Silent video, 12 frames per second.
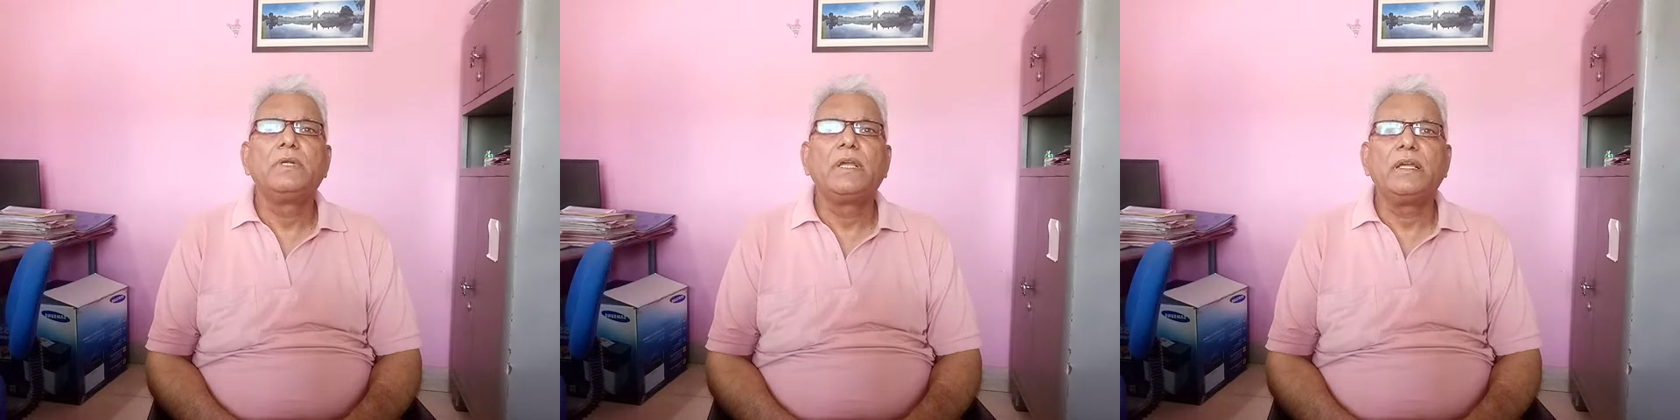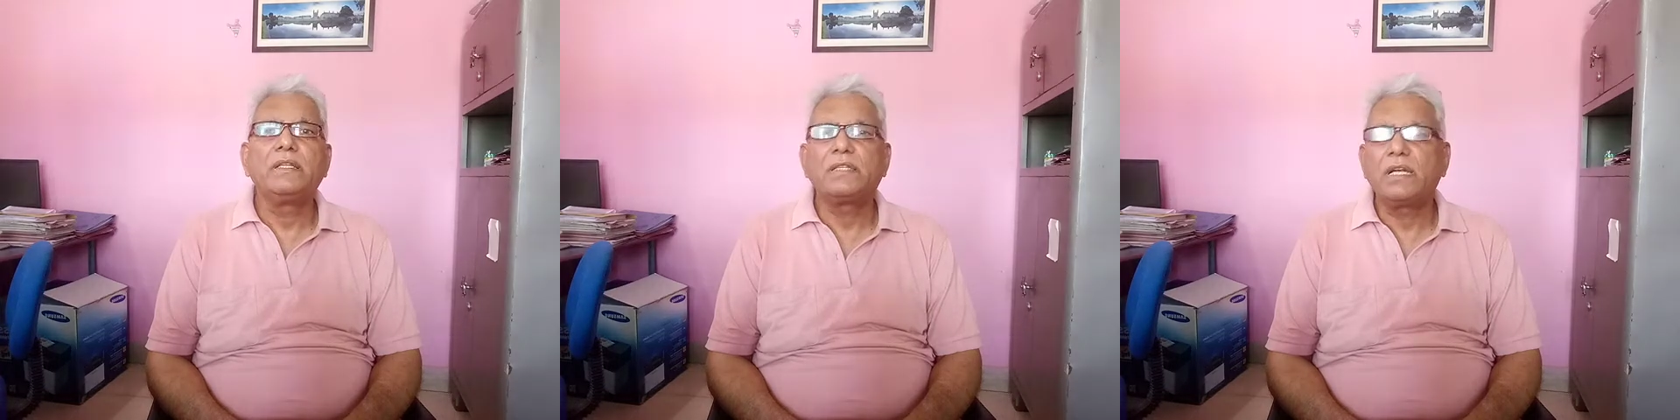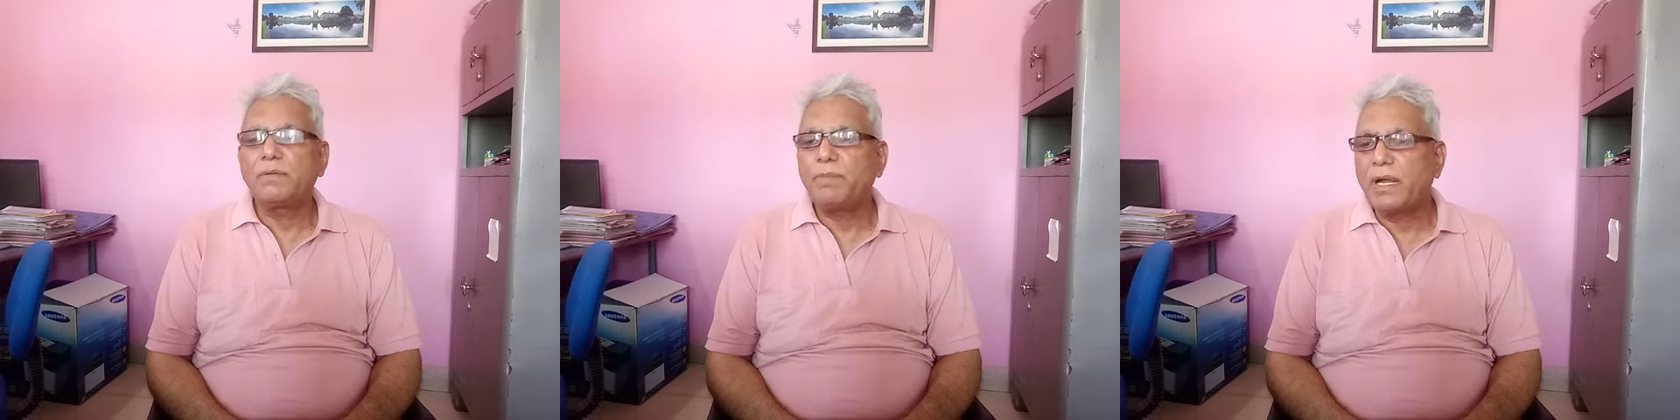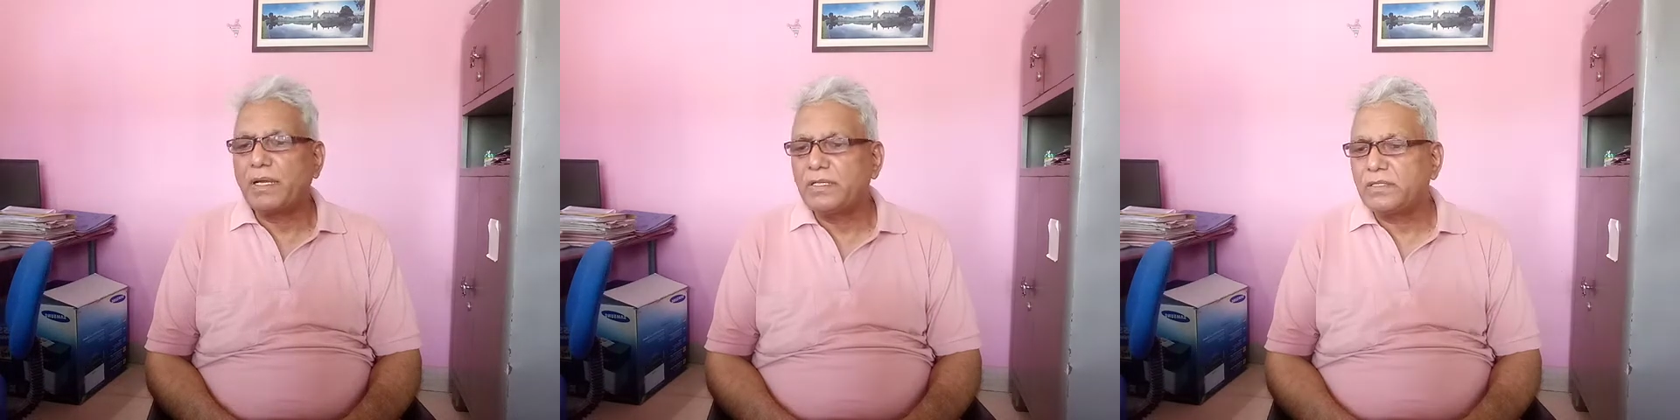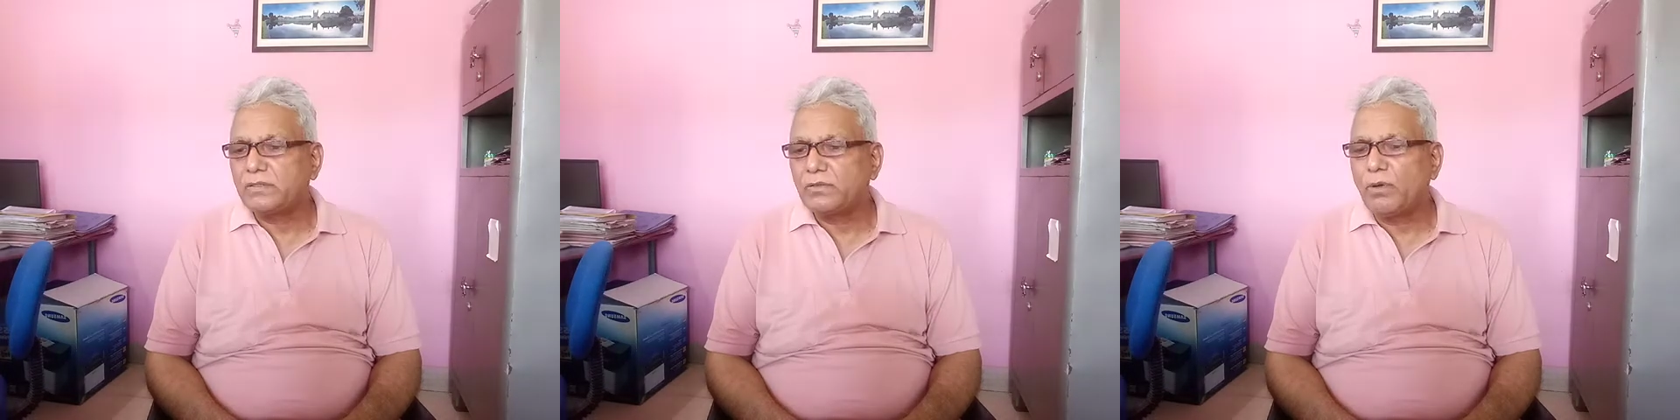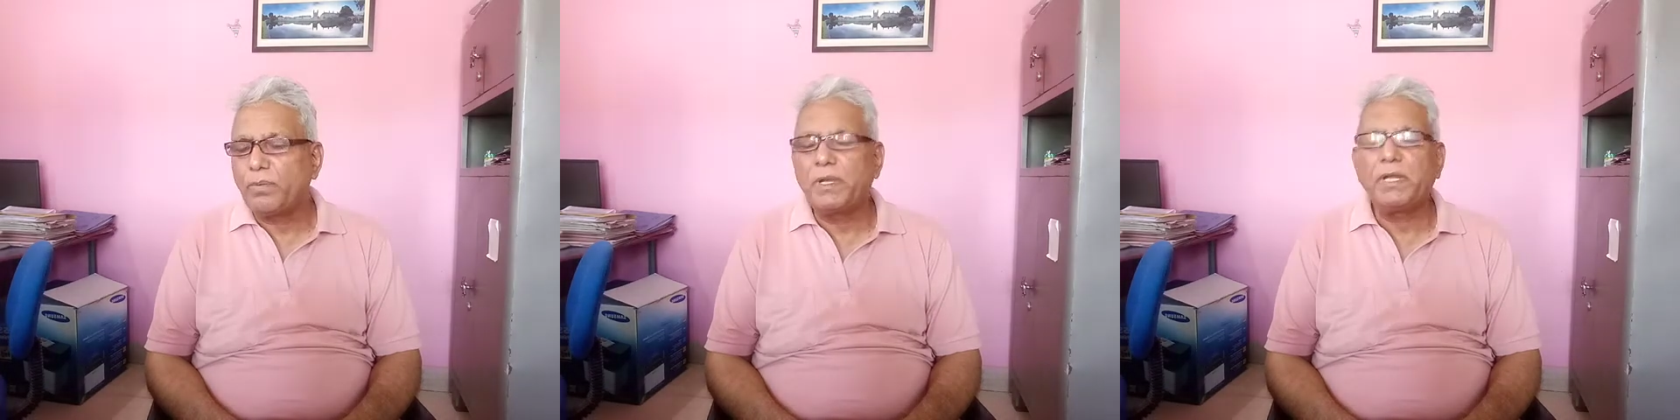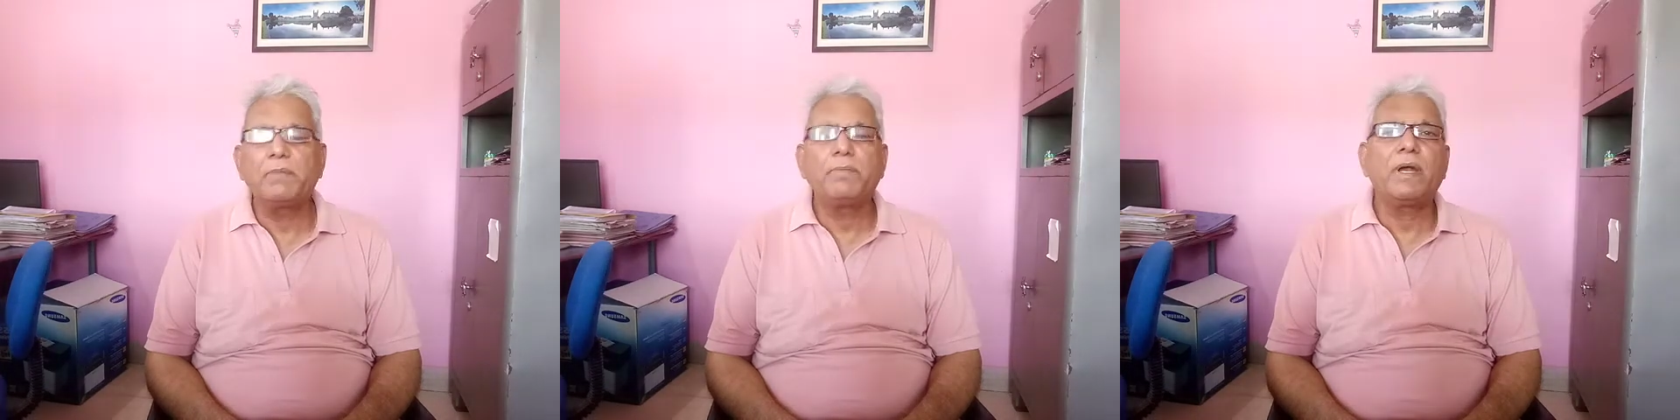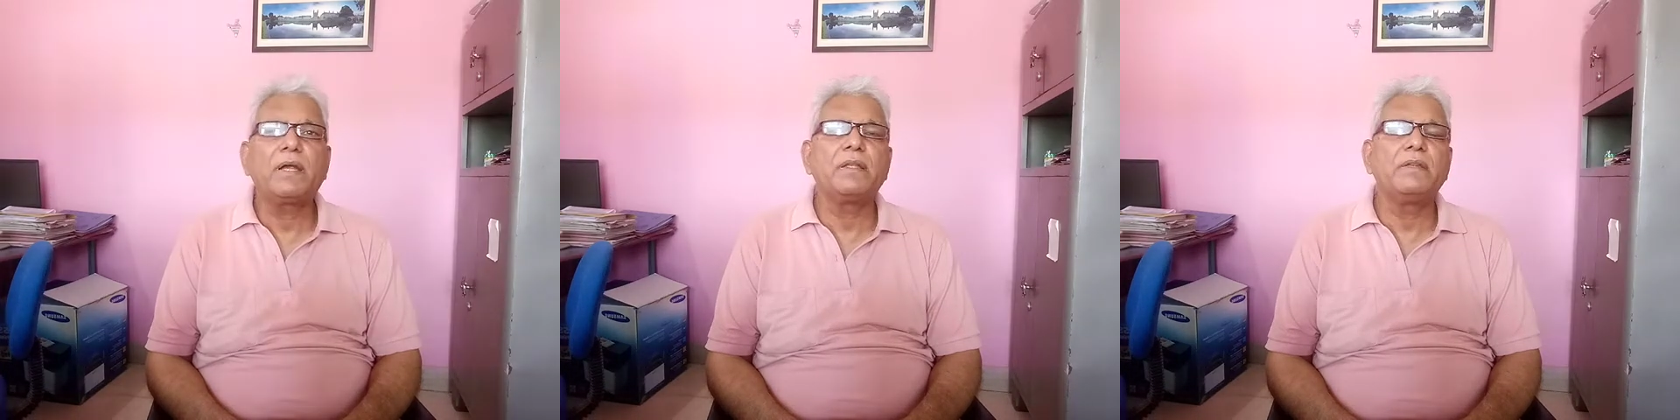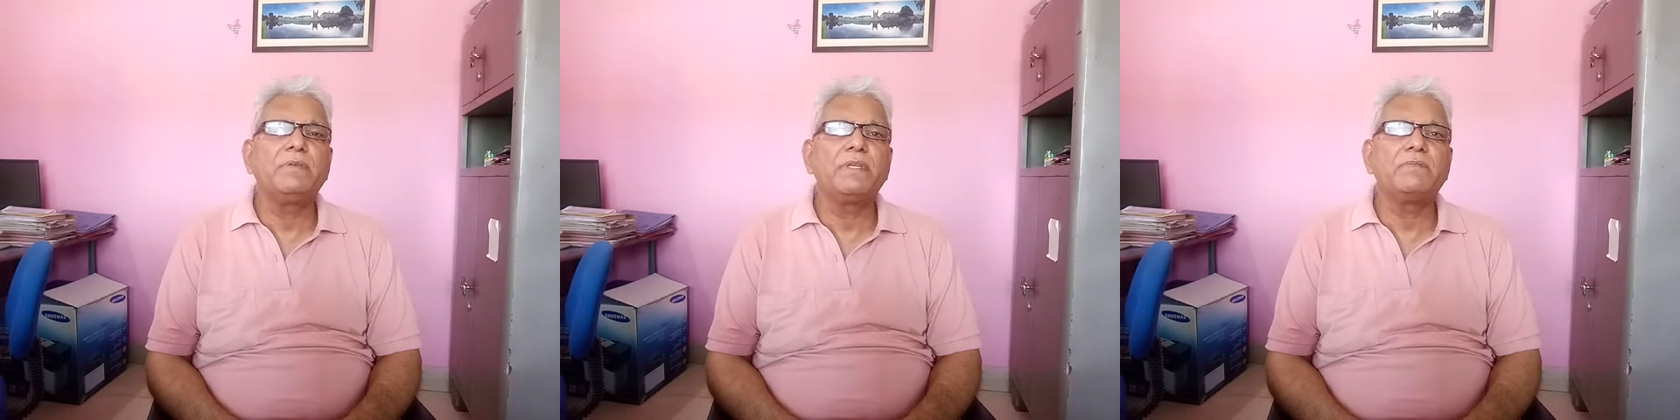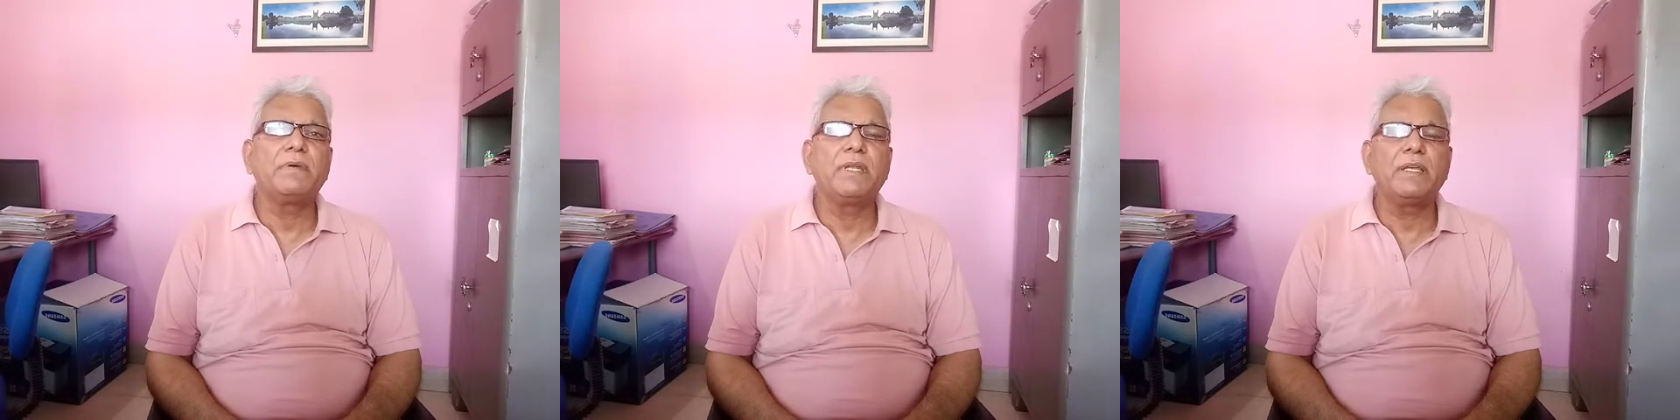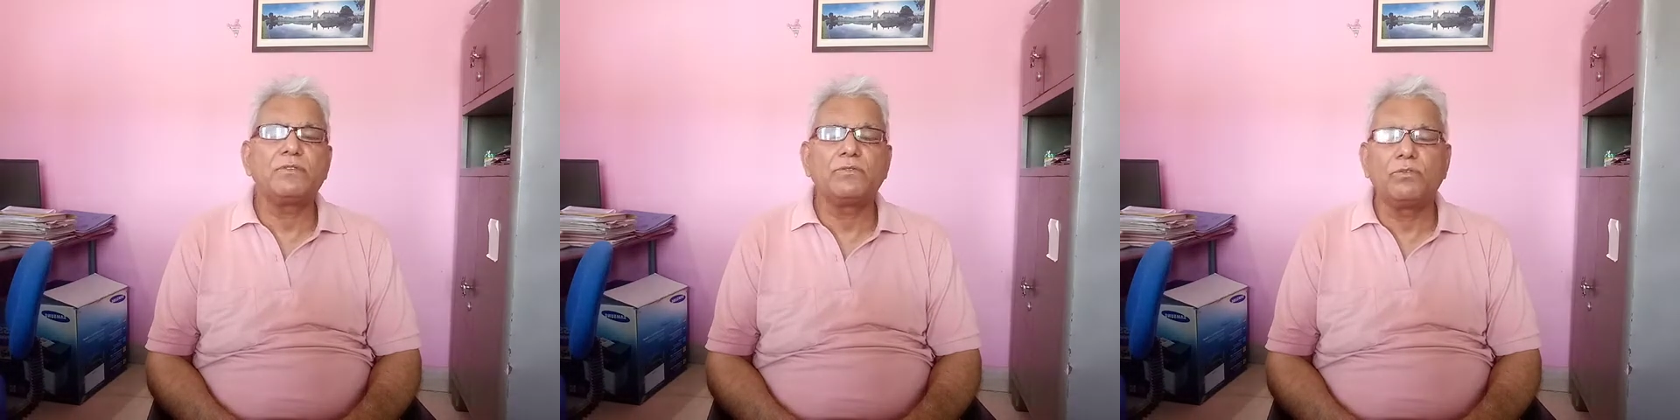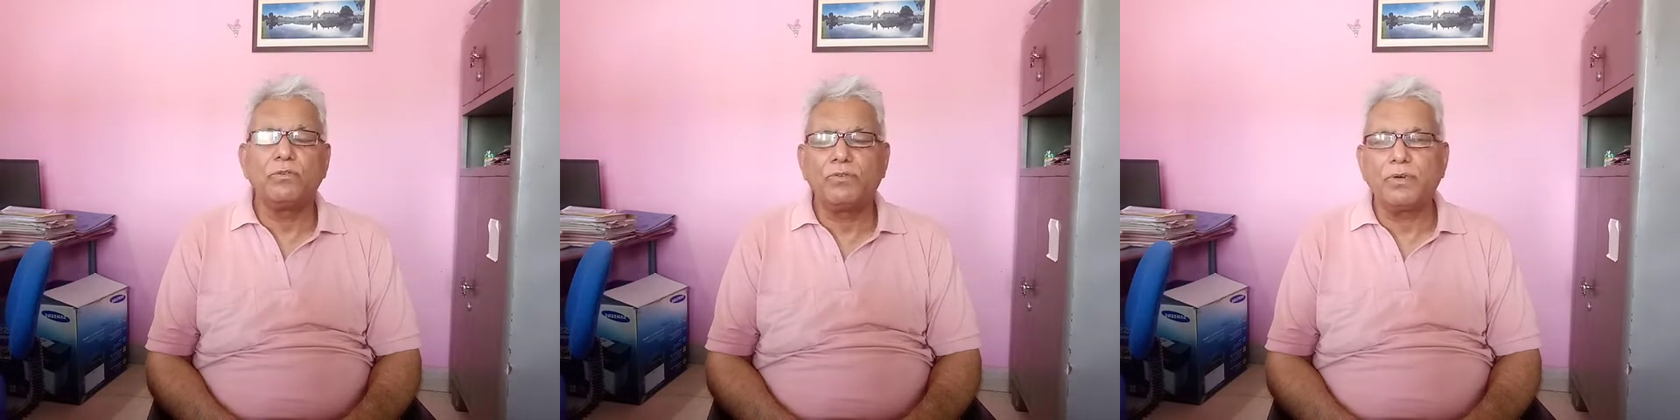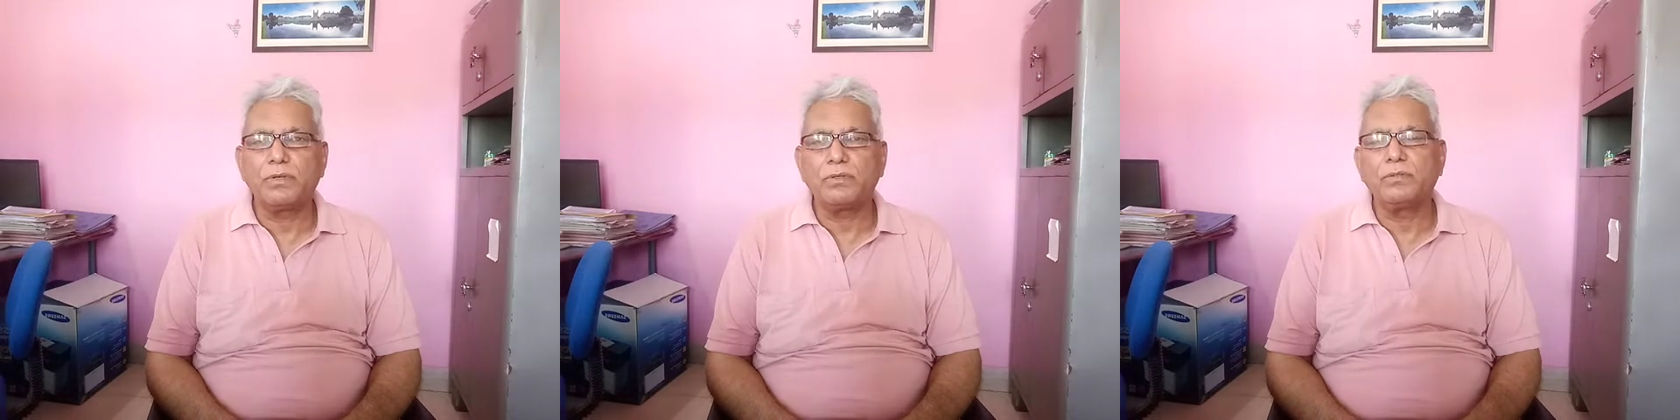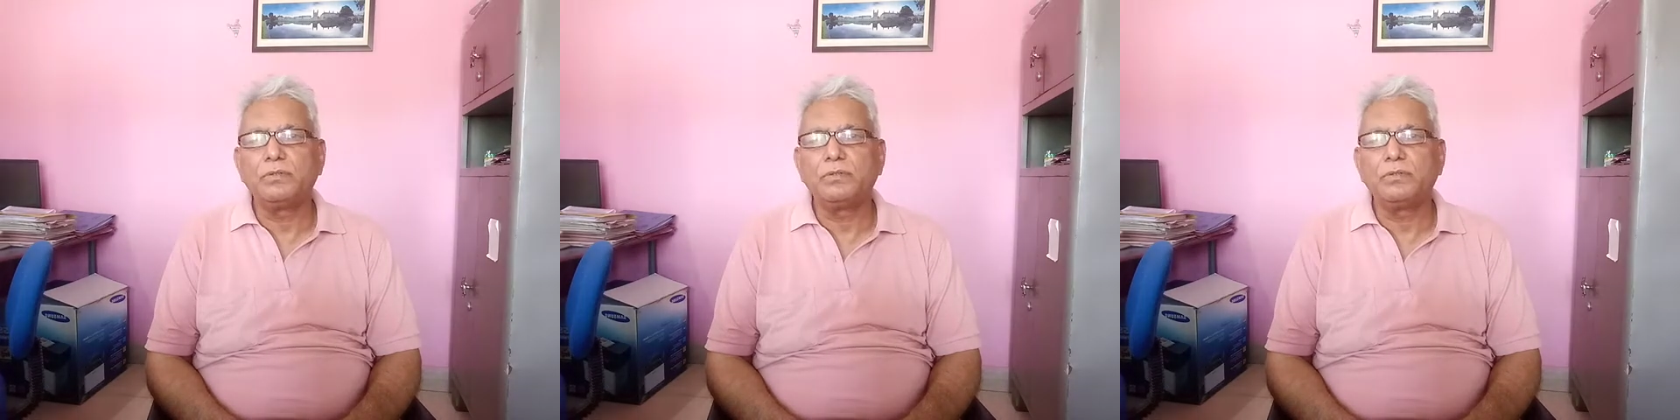and third part is operative part, in which one has to go for